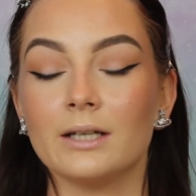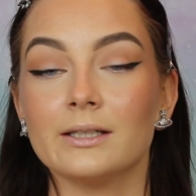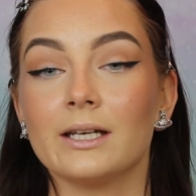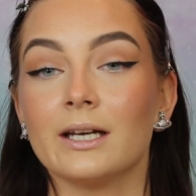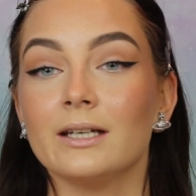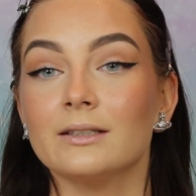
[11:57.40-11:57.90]
And
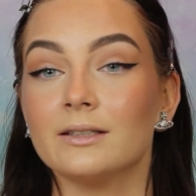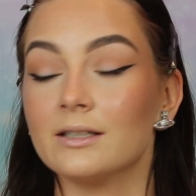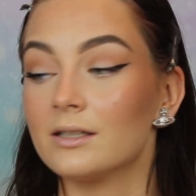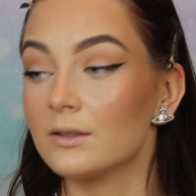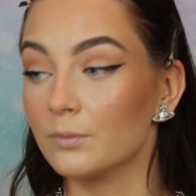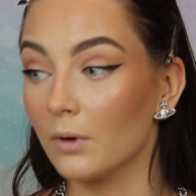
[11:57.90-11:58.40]
again, this
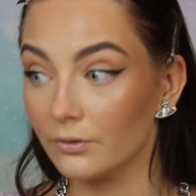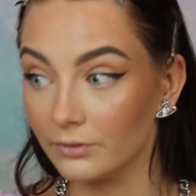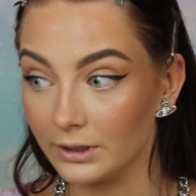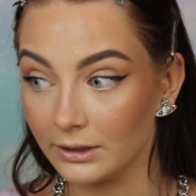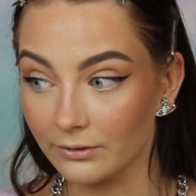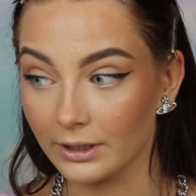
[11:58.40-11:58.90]
is what I
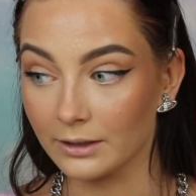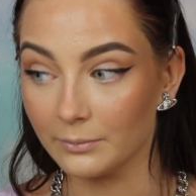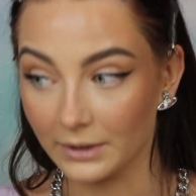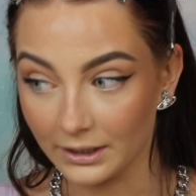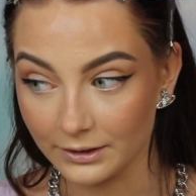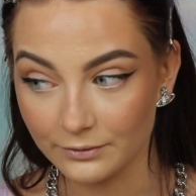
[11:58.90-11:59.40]
really
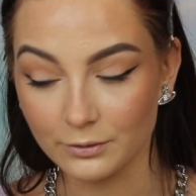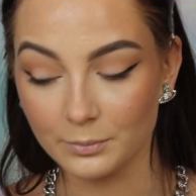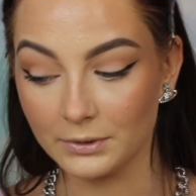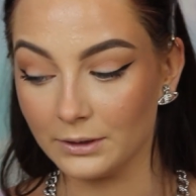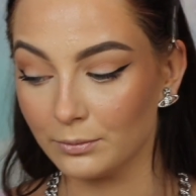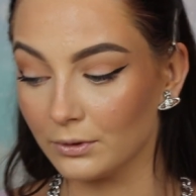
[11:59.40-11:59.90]
recommend for
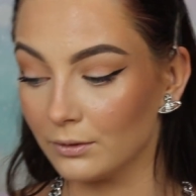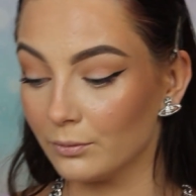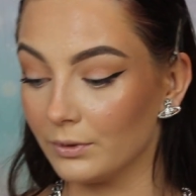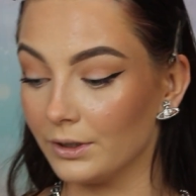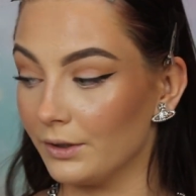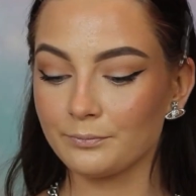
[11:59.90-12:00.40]
people
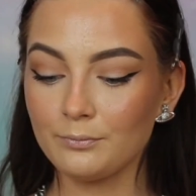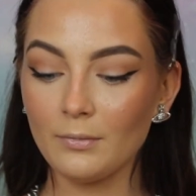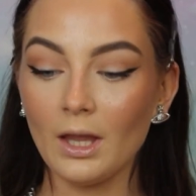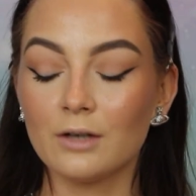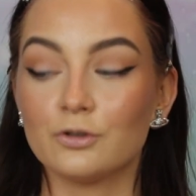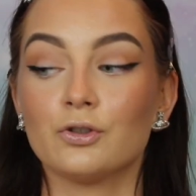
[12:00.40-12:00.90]
with
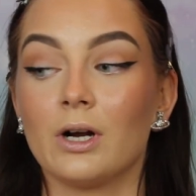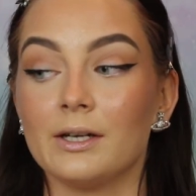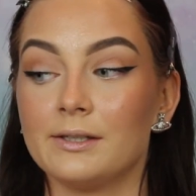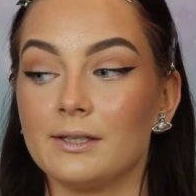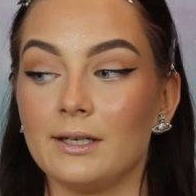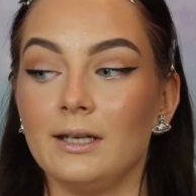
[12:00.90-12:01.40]
dry
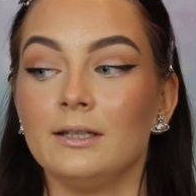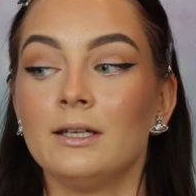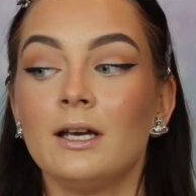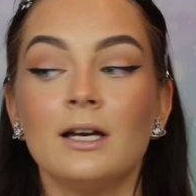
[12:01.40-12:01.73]
skin.